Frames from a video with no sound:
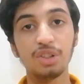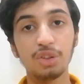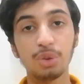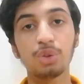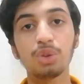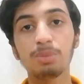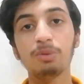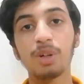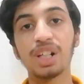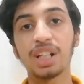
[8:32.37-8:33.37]
you should be
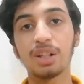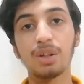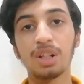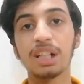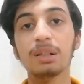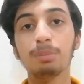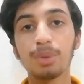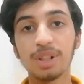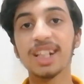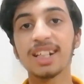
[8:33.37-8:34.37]
working on it
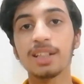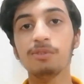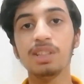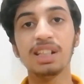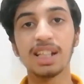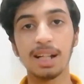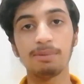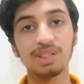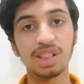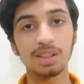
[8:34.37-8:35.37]
productively and
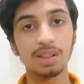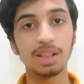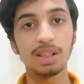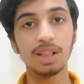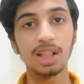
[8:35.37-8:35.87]
efficiently.